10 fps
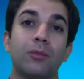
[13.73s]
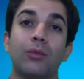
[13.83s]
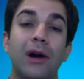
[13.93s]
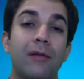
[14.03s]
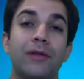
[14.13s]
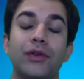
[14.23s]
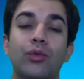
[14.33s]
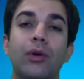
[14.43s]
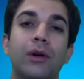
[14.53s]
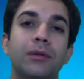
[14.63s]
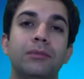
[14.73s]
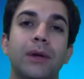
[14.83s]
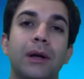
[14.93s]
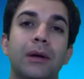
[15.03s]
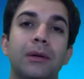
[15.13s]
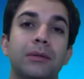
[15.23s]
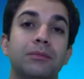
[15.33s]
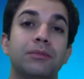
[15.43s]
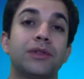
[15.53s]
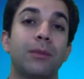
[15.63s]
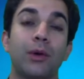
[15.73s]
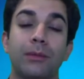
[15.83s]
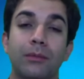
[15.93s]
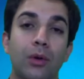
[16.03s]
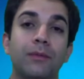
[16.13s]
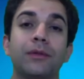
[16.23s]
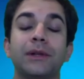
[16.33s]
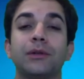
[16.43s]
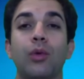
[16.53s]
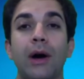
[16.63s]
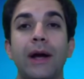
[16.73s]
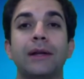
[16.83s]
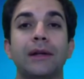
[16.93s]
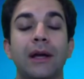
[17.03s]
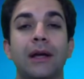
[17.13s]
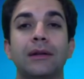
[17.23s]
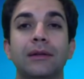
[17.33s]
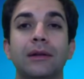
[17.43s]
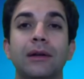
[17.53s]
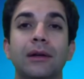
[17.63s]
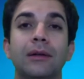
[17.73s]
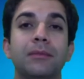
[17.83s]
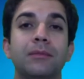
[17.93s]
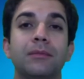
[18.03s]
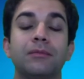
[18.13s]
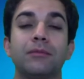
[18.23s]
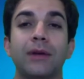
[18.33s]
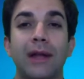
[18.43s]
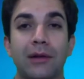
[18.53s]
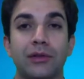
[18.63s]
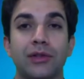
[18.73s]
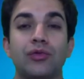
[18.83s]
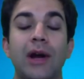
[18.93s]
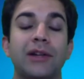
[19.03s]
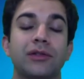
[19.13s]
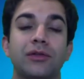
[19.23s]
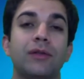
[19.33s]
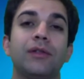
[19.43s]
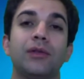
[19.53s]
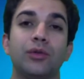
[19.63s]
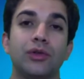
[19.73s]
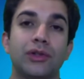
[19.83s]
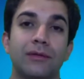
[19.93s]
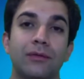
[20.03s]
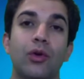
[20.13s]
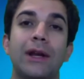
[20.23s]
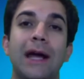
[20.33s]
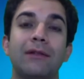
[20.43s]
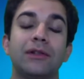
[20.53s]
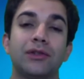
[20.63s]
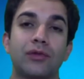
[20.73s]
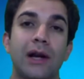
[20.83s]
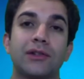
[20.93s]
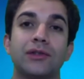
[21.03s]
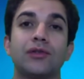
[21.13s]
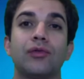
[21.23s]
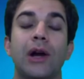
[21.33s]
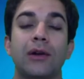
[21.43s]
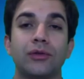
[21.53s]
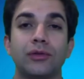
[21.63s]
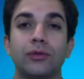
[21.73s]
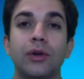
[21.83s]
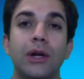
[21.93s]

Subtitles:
wherever you are, somewhere hopefully quiet and without distractions. So if you could just avoid having distractions around you,